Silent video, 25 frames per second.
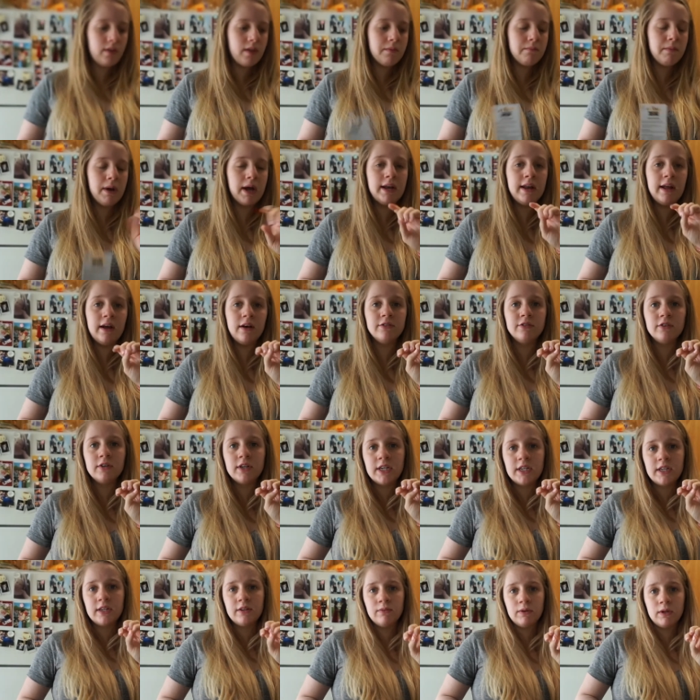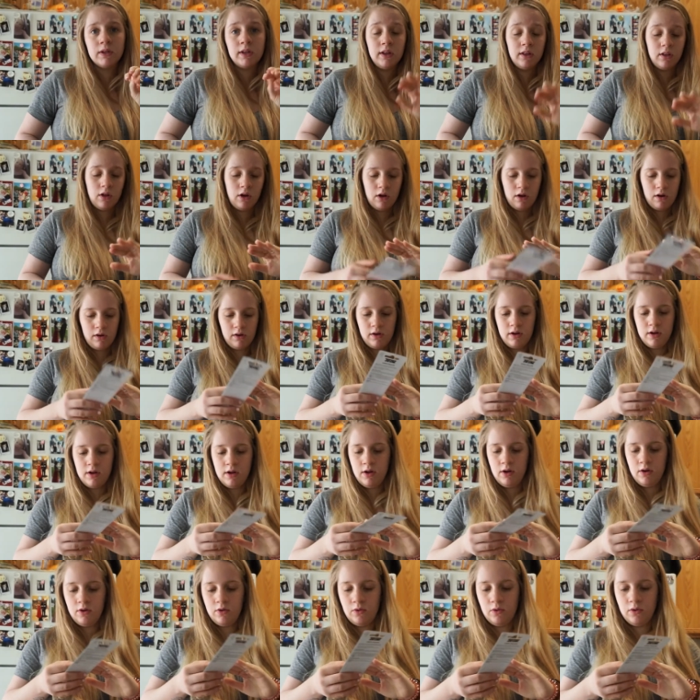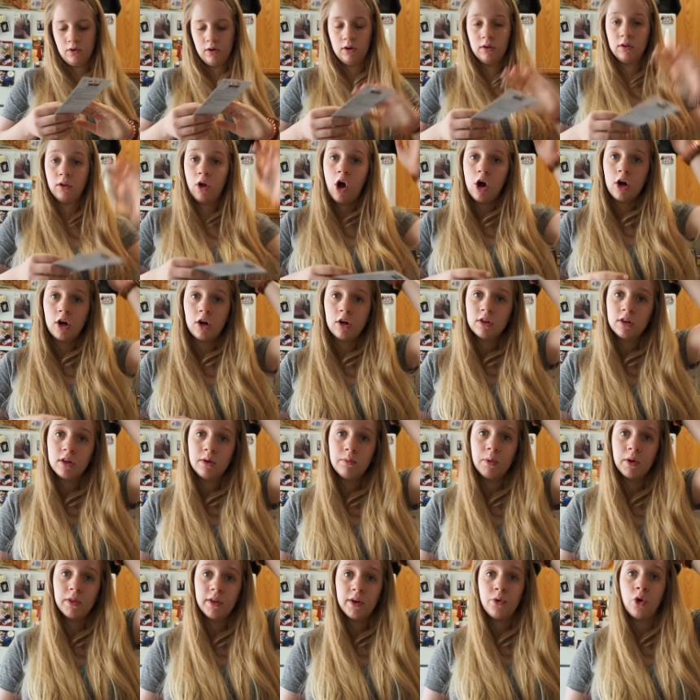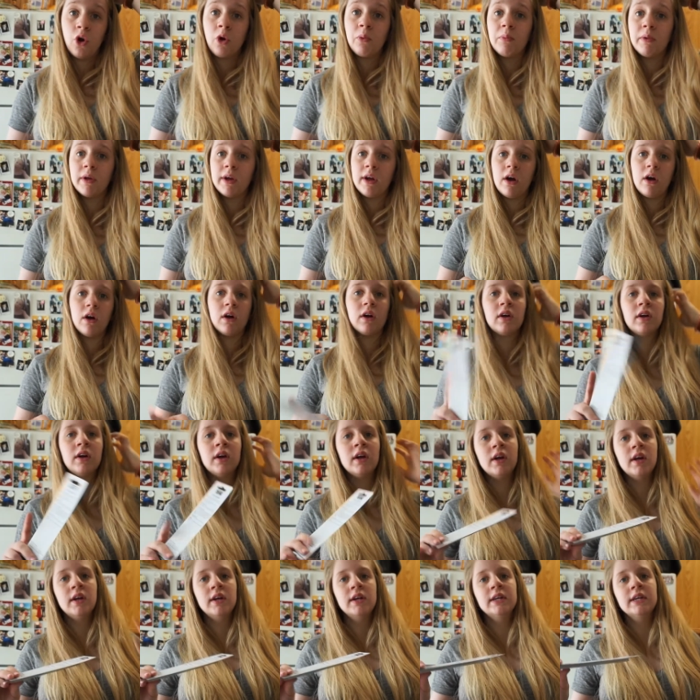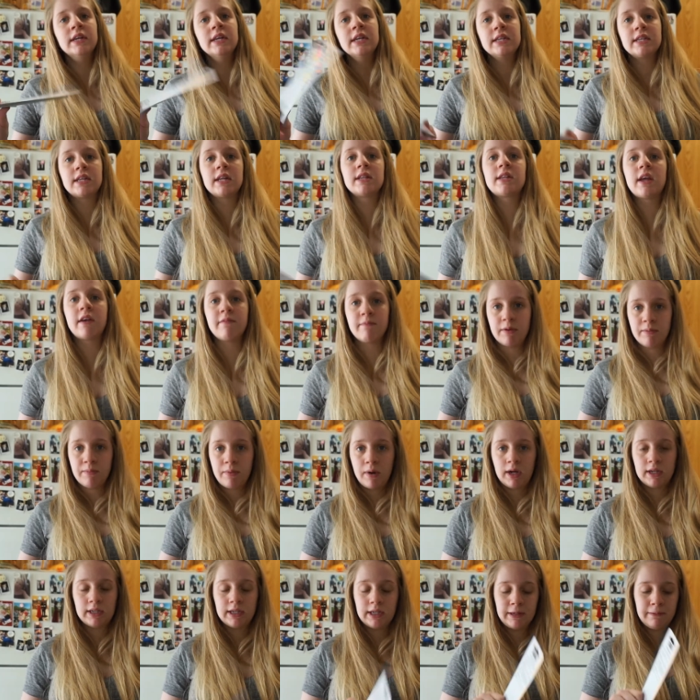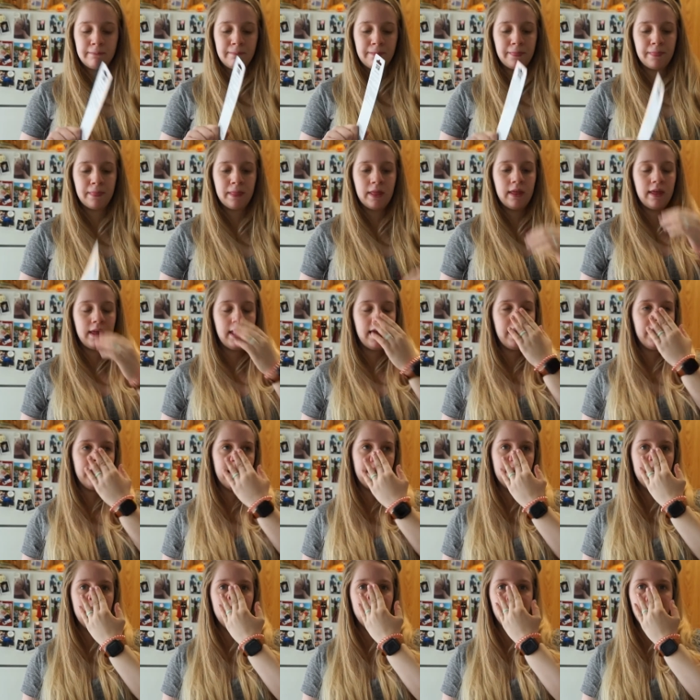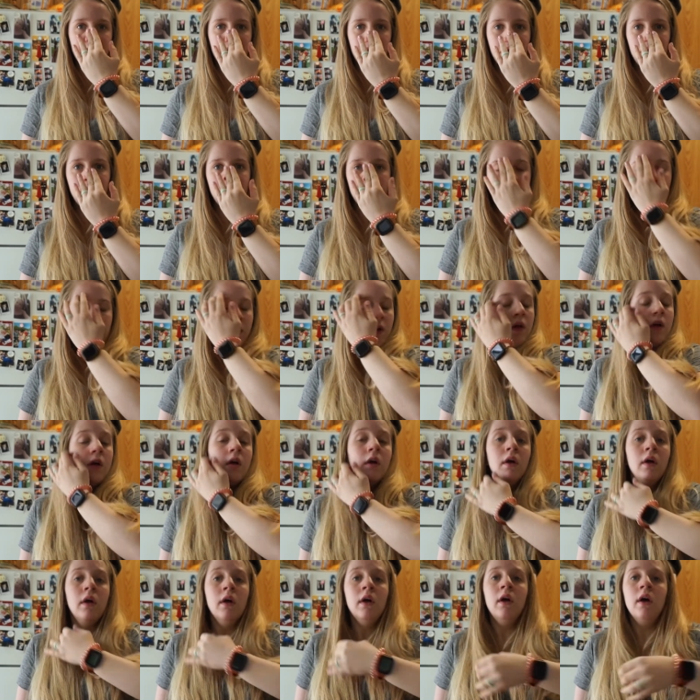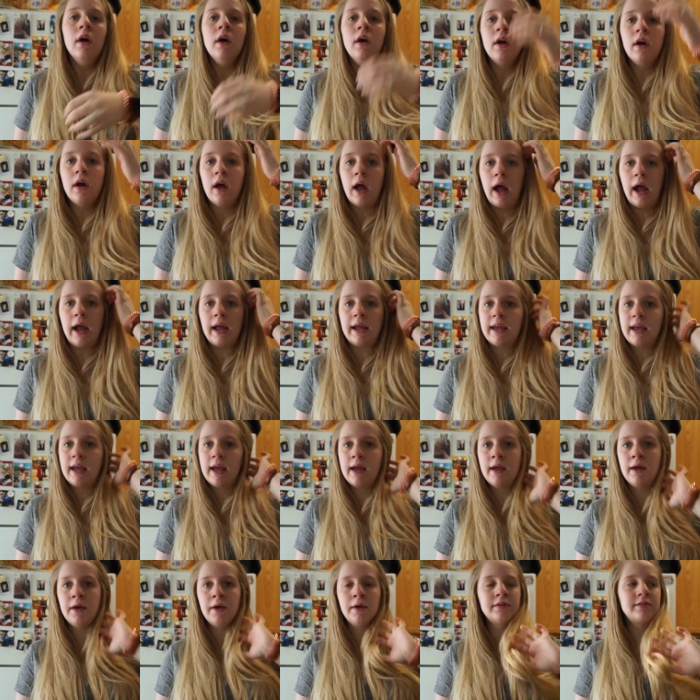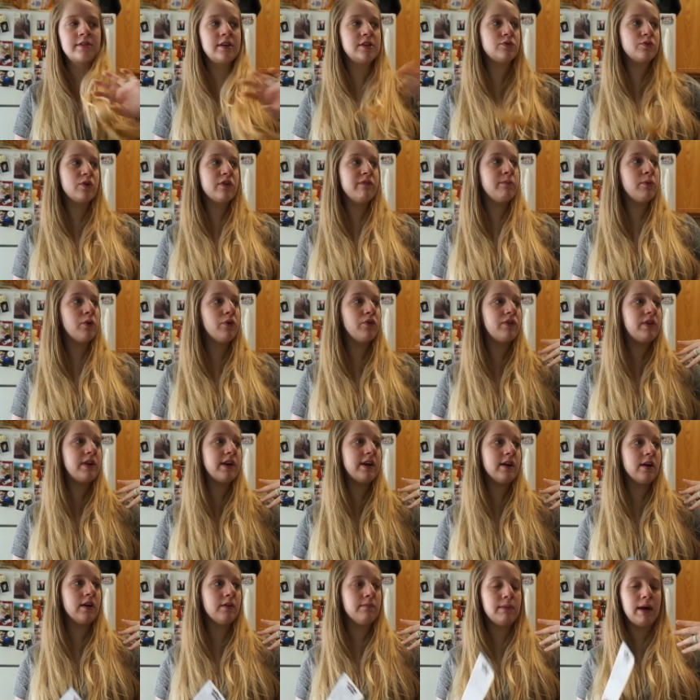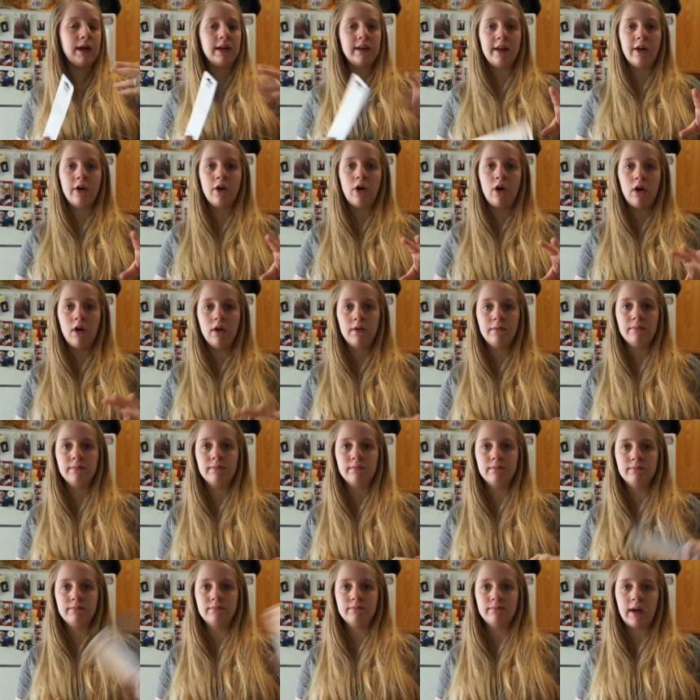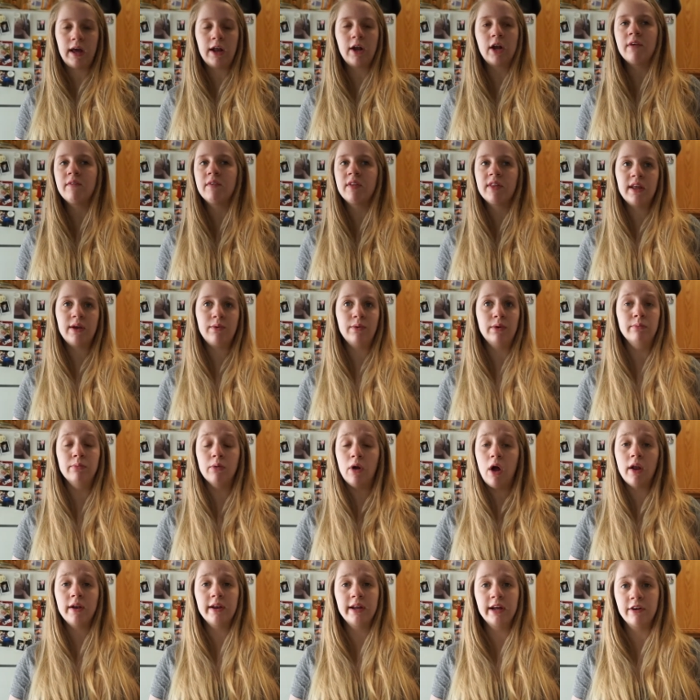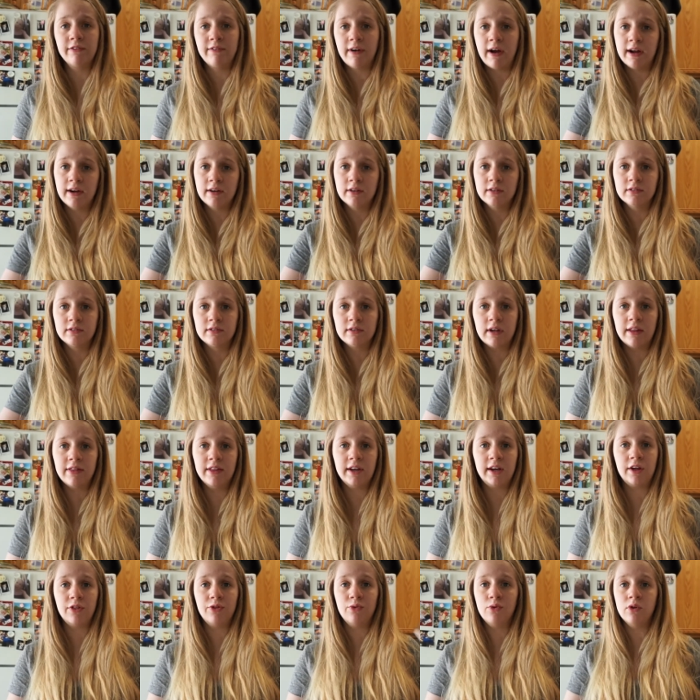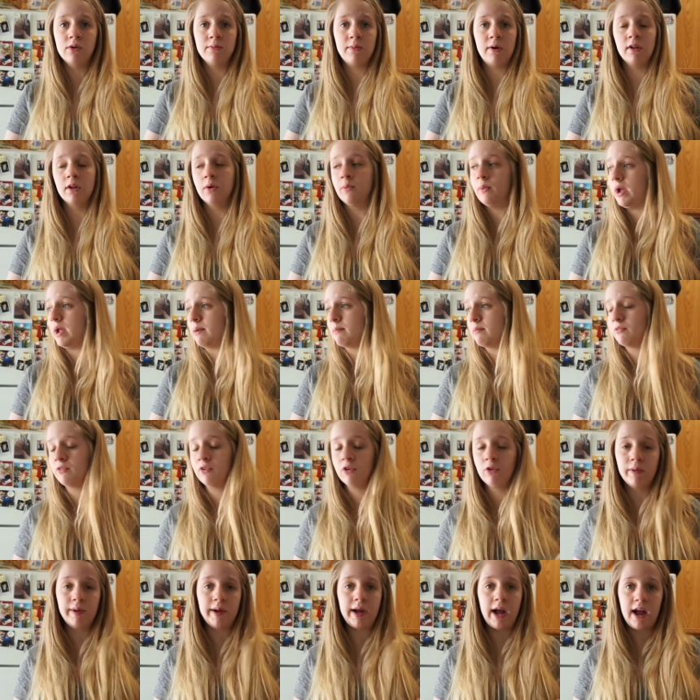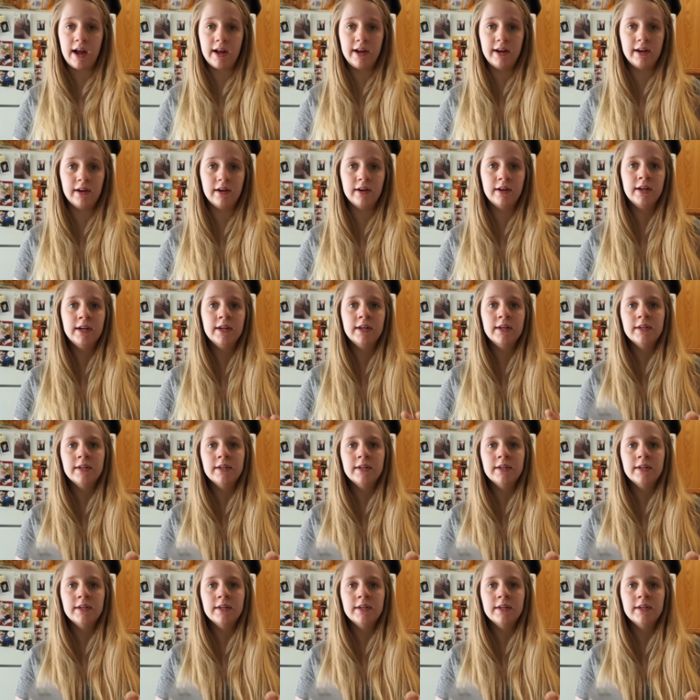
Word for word: my nails are getting really long or longer than what they normally are since I've been pregnant. And I, since we moved here, my nail all, I don't even think we brought nail files. I think I threw them all away before we got here.